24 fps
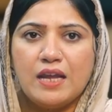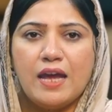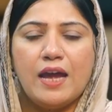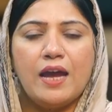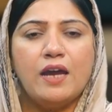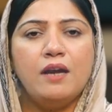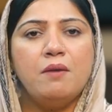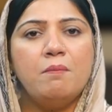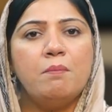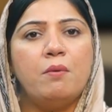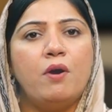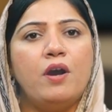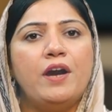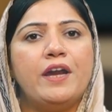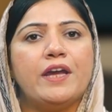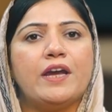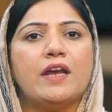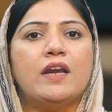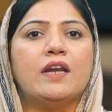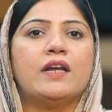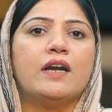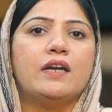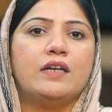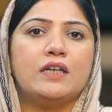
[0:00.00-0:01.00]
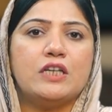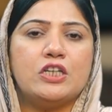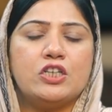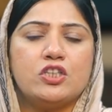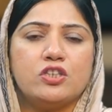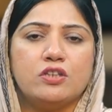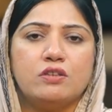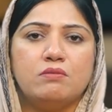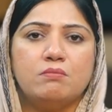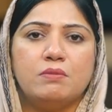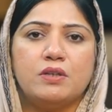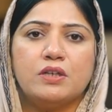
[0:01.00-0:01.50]
and political
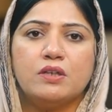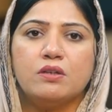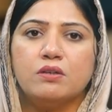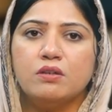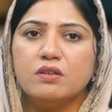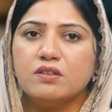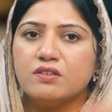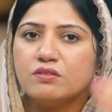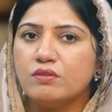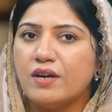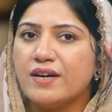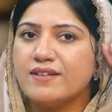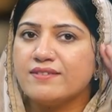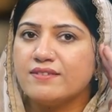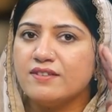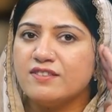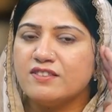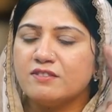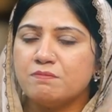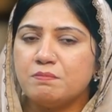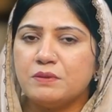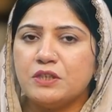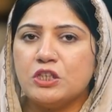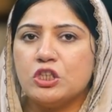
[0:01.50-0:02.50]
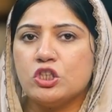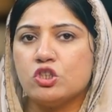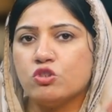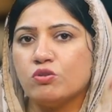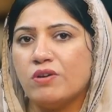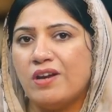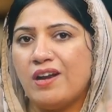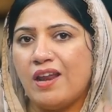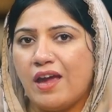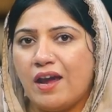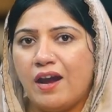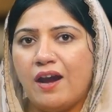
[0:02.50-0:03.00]
condition but also as a
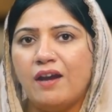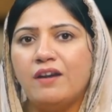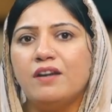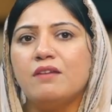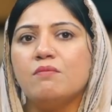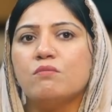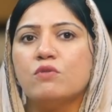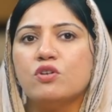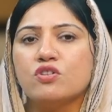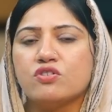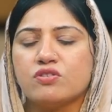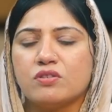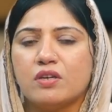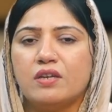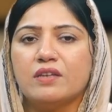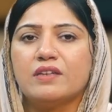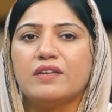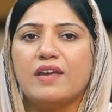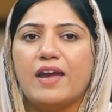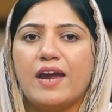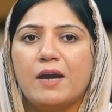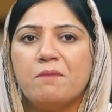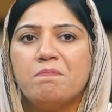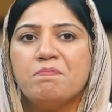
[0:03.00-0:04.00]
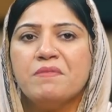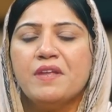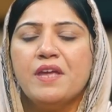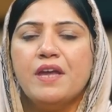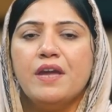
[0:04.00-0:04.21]
spiritual and emotional gap